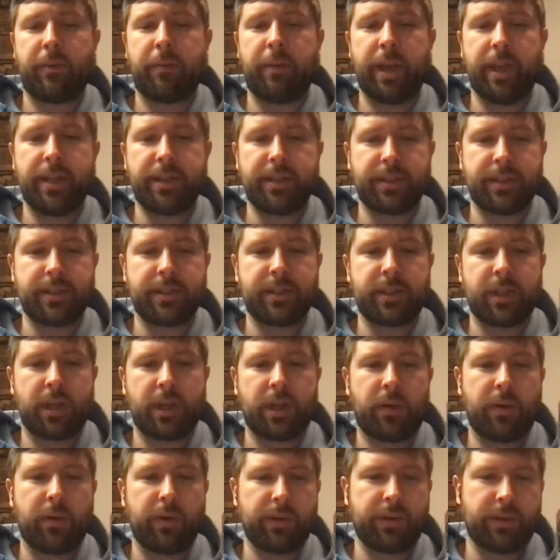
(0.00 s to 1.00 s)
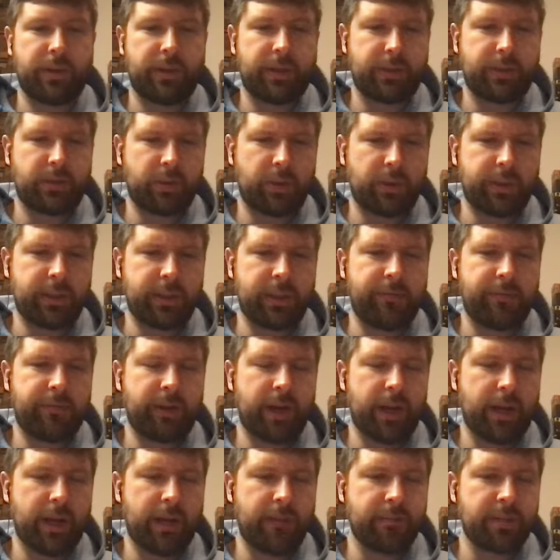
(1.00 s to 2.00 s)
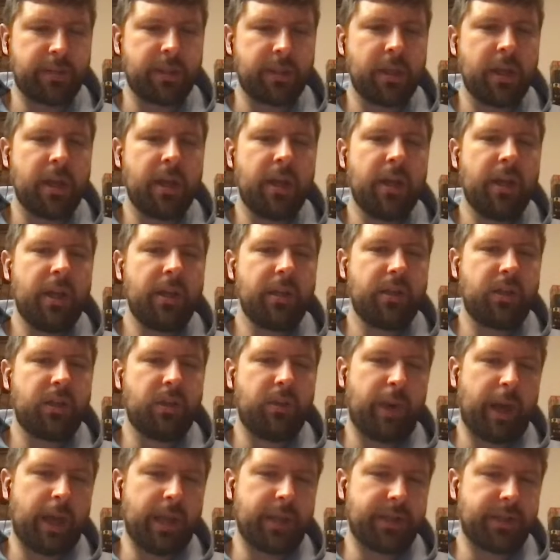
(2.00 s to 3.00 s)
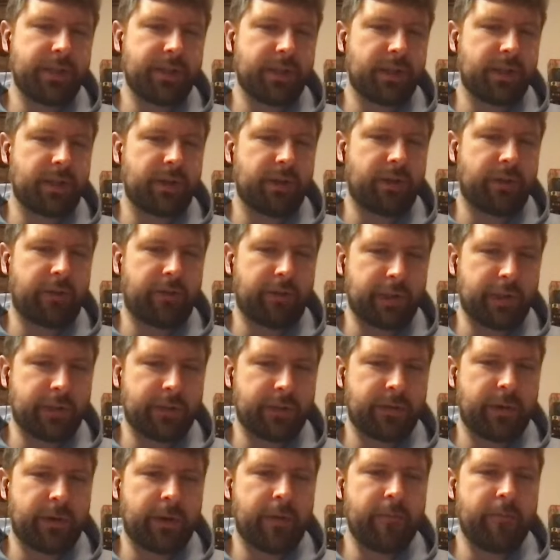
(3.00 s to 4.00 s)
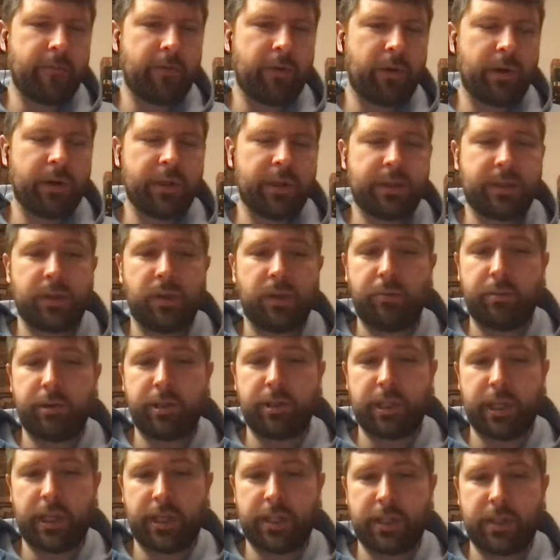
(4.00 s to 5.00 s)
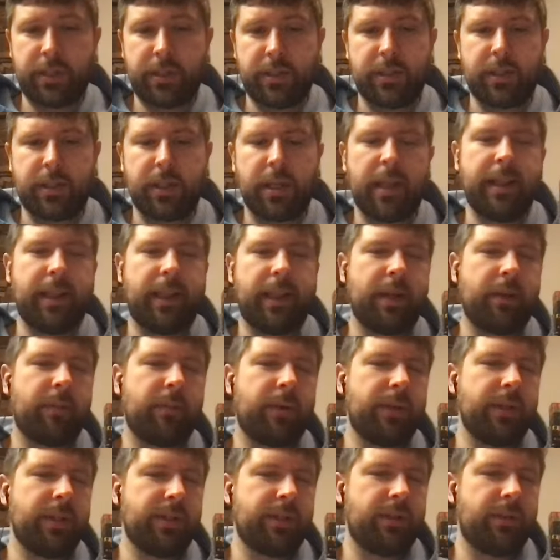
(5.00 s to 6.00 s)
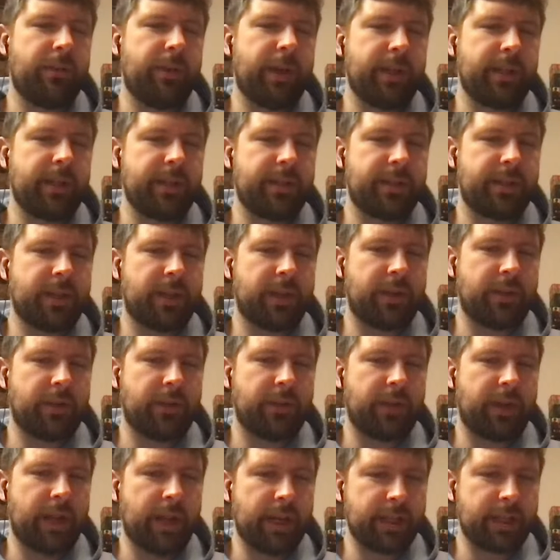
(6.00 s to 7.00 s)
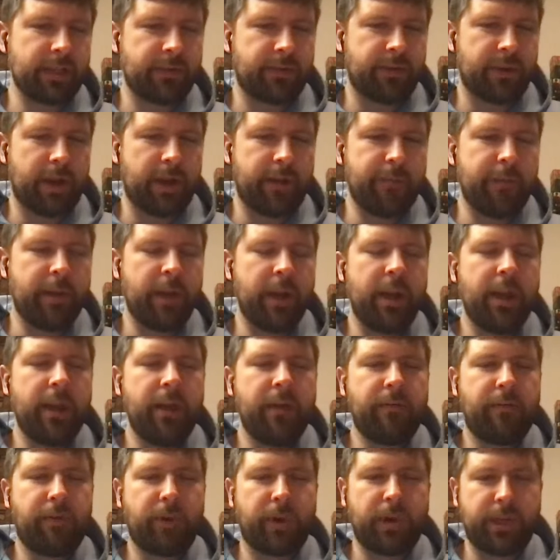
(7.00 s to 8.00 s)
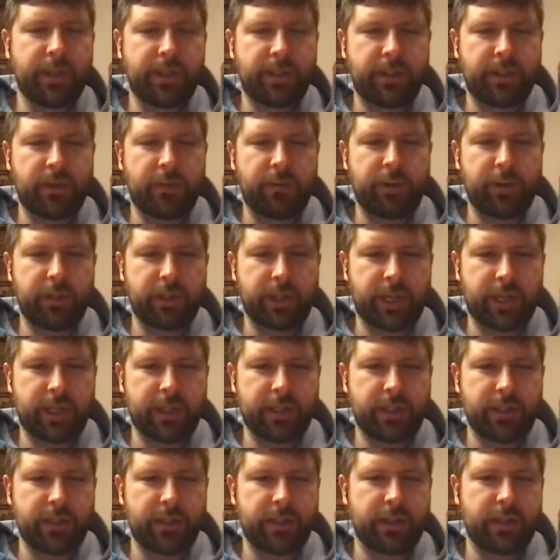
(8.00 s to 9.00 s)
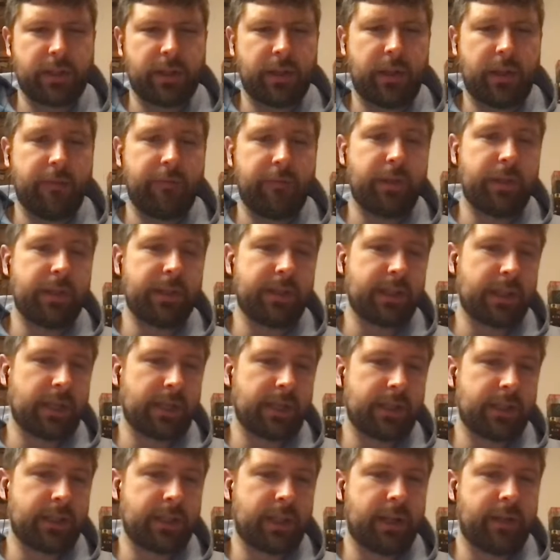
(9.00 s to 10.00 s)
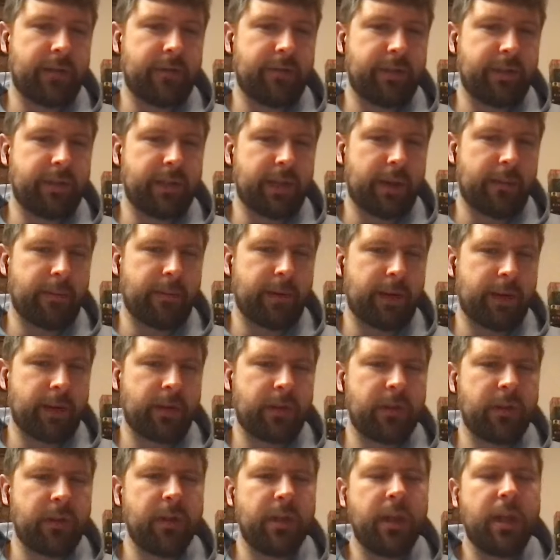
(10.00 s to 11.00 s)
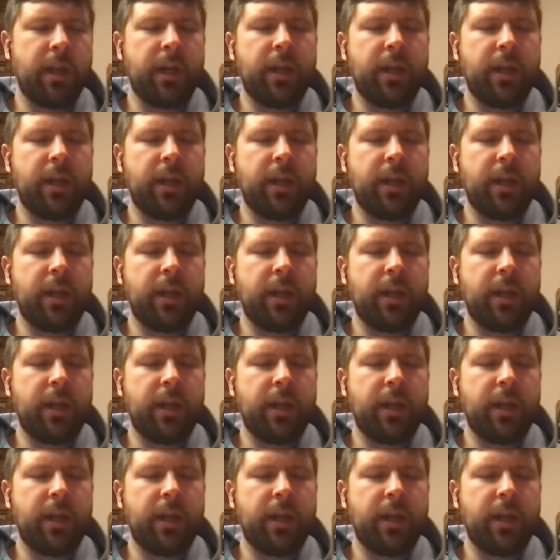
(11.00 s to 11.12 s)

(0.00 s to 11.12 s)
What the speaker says: bases to go under the 20 frames. 2 bases under the first frame, for it is 2 projections, and likewise 2 bases under the next frame, for it is 2 projections. And for the second side of the tabernacle,